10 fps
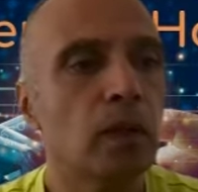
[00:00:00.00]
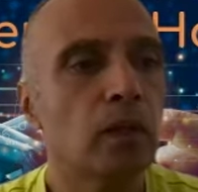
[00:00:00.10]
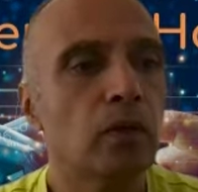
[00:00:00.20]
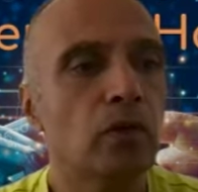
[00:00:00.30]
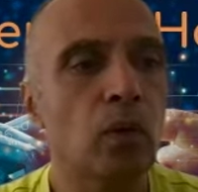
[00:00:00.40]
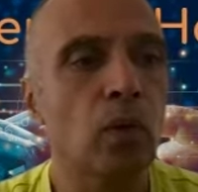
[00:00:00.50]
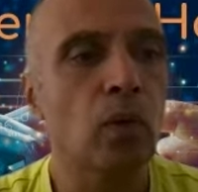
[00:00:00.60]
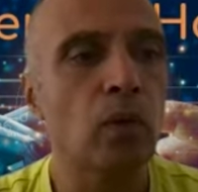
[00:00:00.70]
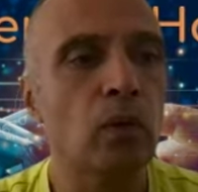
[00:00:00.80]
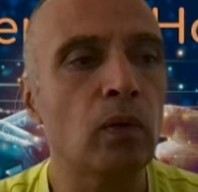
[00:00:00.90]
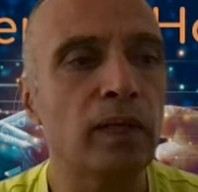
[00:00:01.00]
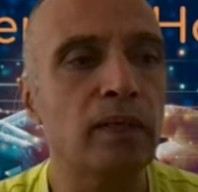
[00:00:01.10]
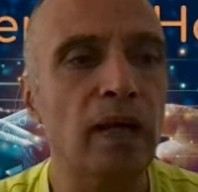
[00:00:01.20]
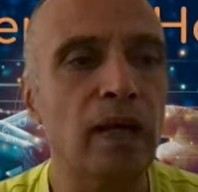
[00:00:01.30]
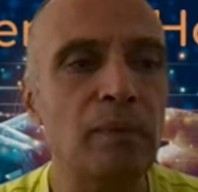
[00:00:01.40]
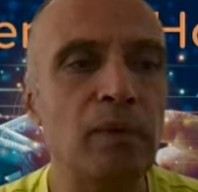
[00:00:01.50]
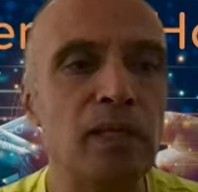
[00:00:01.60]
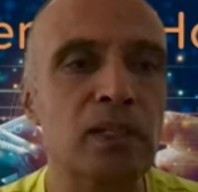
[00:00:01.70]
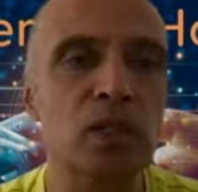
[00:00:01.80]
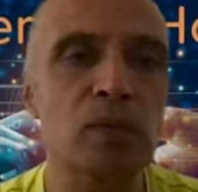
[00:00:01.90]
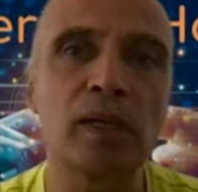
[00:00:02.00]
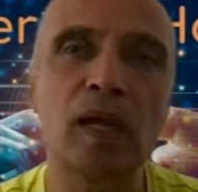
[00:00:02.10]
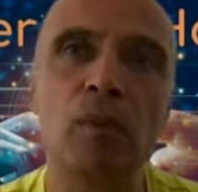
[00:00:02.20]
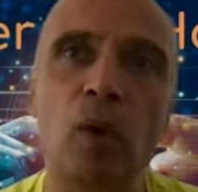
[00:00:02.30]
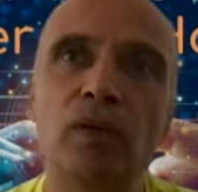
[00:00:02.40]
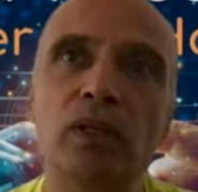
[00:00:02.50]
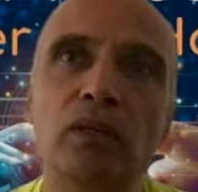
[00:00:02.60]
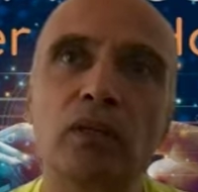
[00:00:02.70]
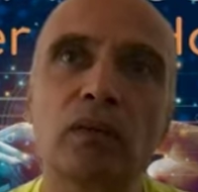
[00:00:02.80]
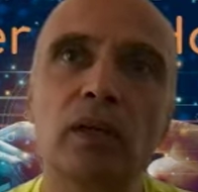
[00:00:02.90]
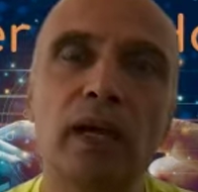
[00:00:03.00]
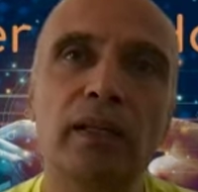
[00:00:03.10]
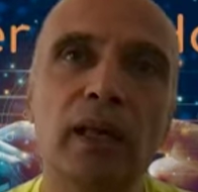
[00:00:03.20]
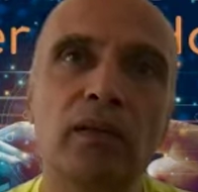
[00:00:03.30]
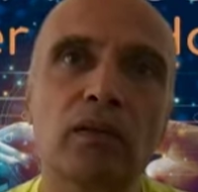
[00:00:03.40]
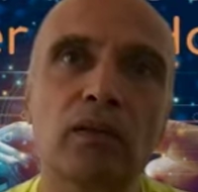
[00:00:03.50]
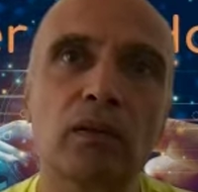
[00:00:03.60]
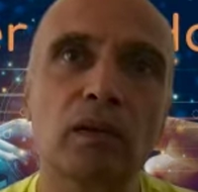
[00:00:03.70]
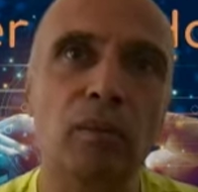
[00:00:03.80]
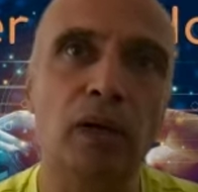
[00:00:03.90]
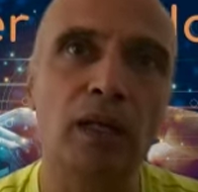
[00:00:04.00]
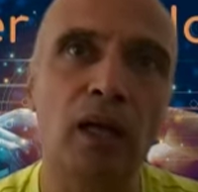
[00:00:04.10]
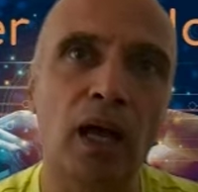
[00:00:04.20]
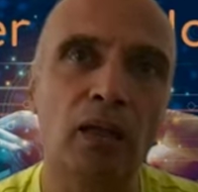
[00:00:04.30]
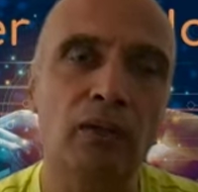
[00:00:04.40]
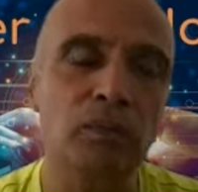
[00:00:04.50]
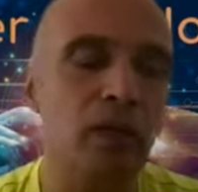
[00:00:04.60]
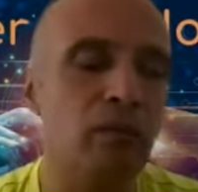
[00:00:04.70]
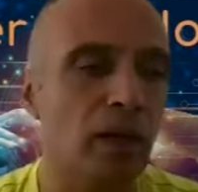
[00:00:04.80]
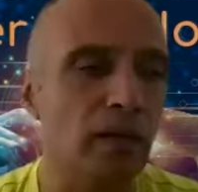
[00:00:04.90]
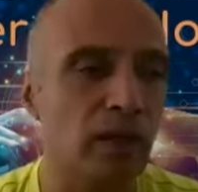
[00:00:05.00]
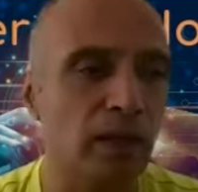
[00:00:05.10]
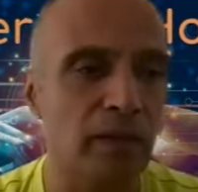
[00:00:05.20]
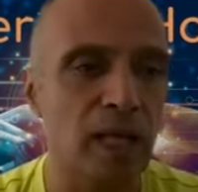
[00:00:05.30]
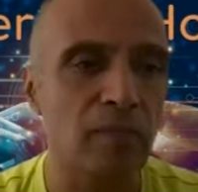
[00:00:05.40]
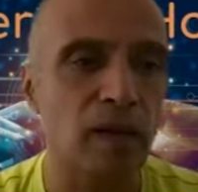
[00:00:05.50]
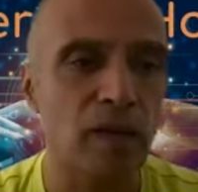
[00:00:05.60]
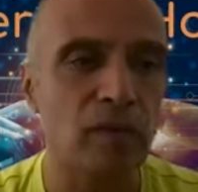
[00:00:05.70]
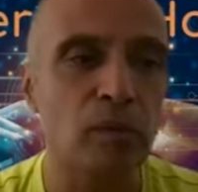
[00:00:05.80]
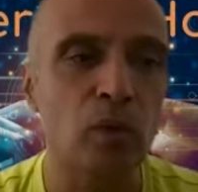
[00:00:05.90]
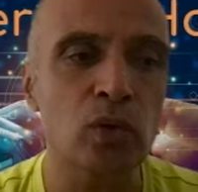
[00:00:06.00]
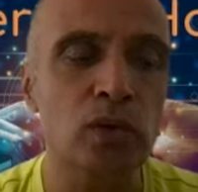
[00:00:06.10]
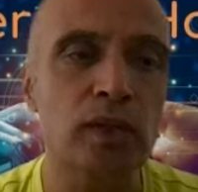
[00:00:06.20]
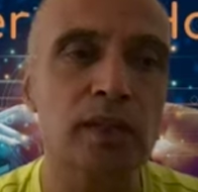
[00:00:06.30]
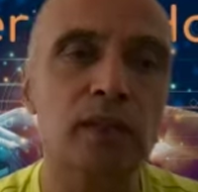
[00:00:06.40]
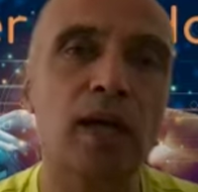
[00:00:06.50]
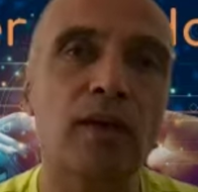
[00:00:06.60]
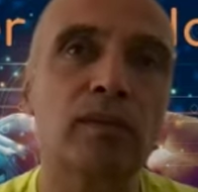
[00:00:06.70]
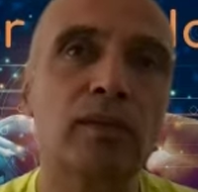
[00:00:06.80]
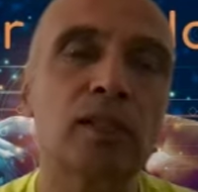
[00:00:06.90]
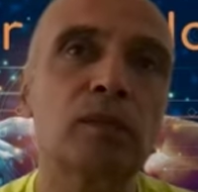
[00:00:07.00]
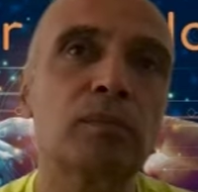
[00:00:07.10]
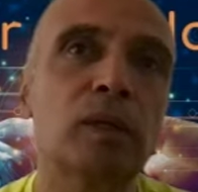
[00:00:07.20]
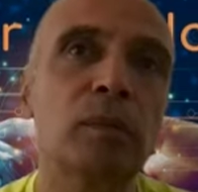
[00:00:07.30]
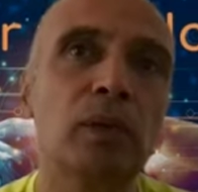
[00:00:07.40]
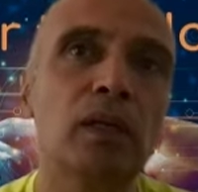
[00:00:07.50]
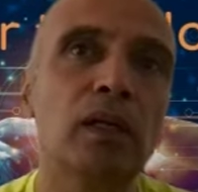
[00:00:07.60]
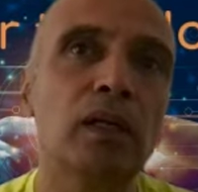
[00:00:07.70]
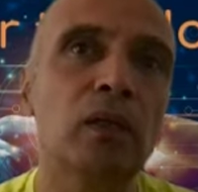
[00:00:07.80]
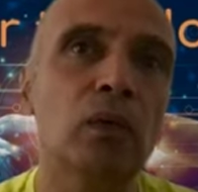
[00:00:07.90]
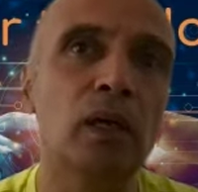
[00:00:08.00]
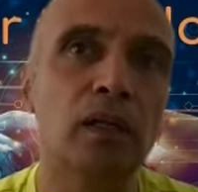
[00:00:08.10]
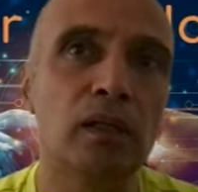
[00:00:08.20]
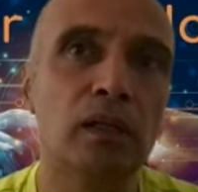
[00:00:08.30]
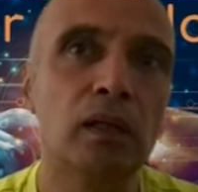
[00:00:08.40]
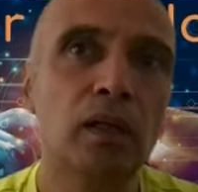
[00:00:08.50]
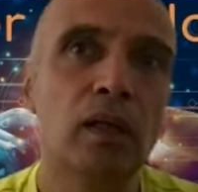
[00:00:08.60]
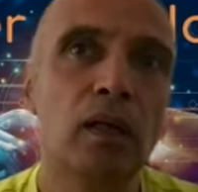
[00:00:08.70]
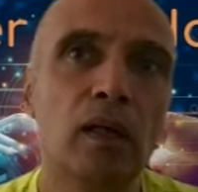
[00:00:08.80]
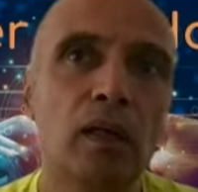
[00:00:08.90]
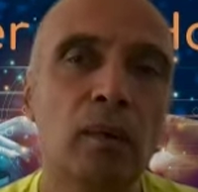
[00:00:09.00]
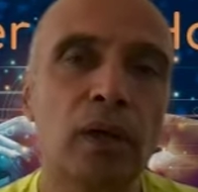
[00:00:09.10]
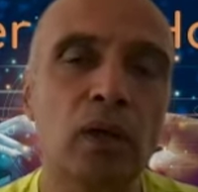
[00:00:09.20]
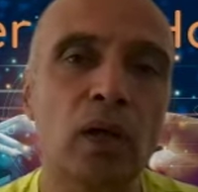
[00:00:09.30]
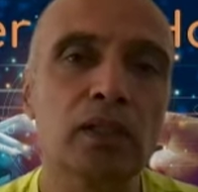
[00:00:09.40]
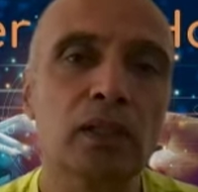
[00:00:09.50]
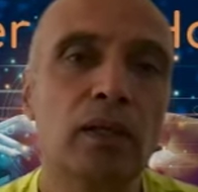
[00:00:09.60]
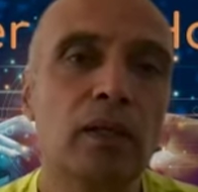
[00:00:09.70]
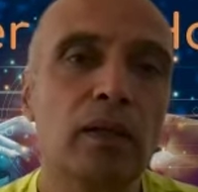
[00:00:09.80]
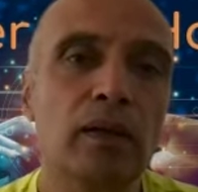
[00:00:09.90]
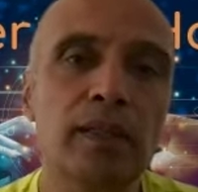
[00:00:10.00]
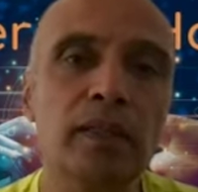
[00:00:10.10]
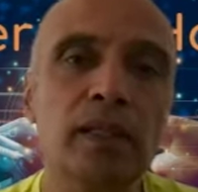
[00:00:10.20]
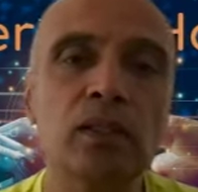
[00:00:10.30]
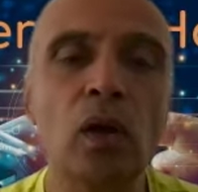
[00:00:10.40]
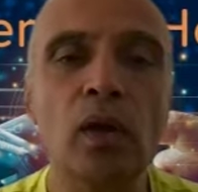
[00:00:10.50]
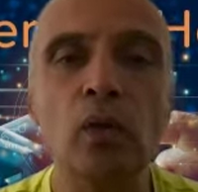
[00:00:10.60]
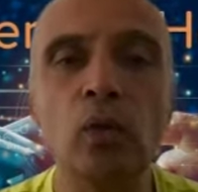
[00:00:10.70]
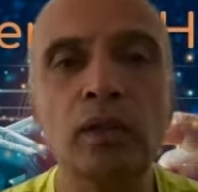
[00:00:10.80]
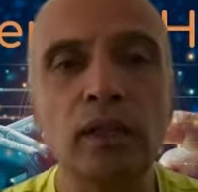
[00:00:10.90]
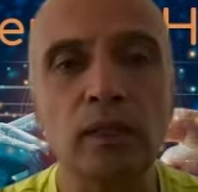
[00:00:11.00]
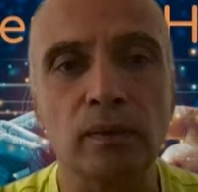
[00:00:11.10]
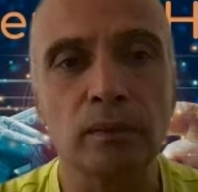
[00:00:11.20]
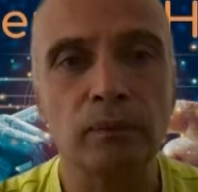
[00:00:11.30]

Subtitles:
Right. So at that time, the decision became obvious. And yes, somebody asked me once, I said, I'm one of the most risk averse people in the world, because risk is not a good thing.